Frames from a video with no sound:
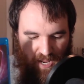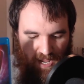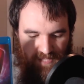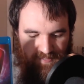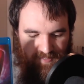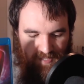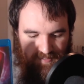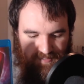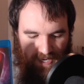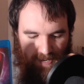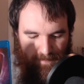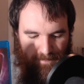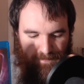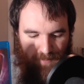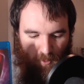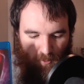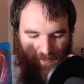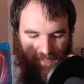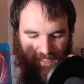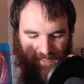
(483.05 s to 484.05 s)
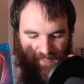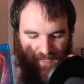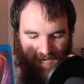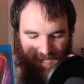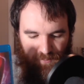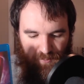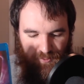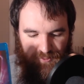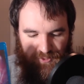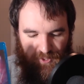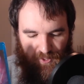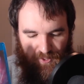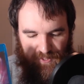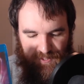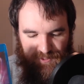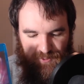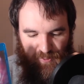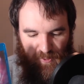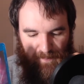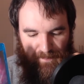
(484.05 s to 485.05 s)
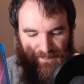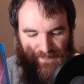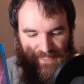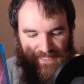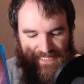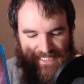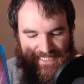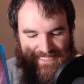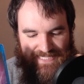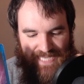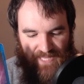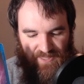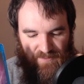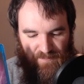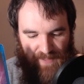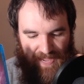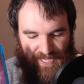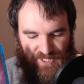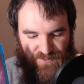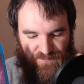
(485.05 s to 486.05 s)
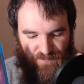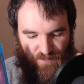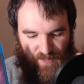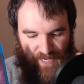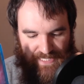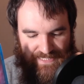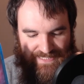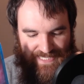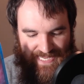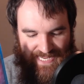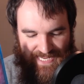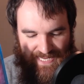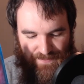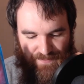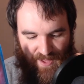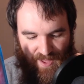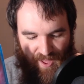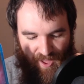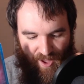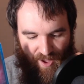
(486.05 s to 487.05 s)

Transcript: It says a bowling night will turn into a bloody death match for a team